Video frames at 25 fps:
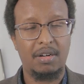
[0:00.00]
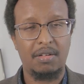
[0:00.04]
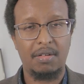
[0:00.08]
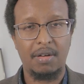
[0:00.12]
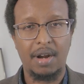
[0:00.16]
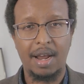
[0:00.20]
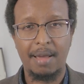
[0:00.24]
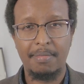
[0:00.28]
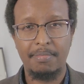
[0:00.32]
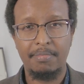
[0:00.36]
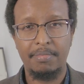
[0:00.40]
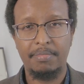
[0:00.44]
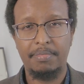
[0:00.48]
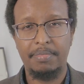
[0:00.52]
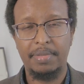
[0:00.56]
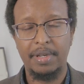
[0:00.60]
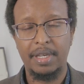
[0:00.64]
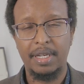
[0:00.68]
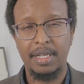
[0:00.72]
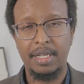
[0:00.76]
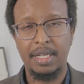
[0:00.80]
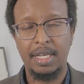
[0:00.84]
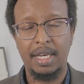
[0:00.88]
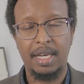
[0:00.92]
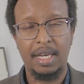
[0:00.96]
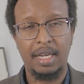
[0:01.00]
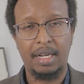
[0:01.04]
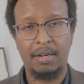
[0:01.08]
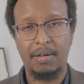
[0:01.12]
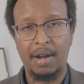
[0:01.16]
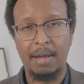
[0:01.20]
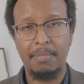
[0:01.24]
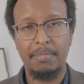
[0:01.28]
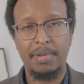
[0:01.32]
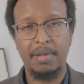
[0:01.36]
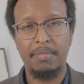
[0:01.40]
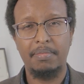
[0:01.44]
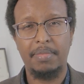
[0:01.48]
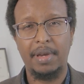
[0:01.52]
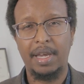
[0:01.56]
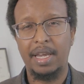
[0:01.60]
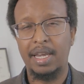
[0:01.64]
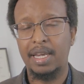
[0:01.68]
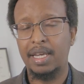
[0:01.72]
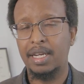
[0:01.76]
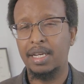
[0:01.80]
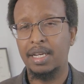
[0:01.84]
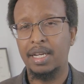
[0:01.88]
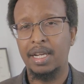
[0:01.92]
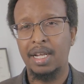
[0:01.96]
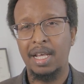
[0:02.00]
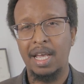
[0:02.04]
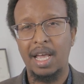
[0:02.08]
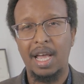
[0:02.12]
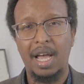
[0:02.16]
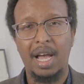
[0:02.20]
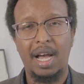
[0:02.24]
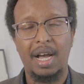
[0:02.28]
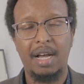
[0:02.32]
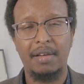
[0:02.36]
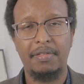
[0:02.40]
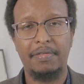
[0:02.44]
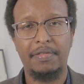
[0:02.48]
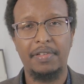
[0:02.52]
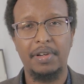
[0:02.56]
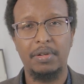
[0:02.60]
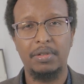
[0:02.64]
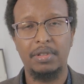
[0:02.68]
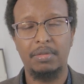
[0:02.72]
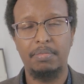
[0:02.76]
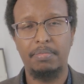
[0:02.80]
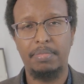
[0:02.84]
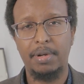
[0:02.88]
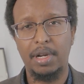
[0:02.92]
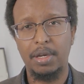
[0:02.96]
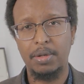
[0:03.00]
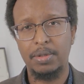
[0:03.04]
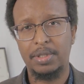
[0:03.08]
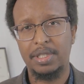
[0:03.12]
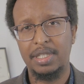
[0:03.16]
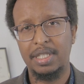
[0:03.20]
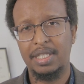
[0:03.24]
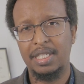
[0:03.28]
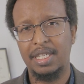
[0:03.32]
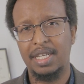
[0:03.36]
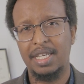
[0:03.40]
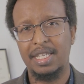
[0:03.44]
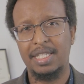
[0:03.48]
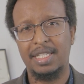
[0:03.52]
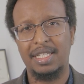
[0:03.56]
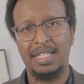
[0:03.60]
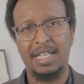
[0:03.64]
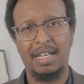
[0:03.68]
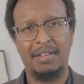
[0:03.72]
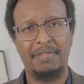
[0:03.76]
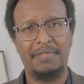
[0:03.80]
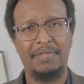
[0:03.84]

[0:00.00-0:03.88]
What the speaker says: cramping pain. I felt bloatedness. I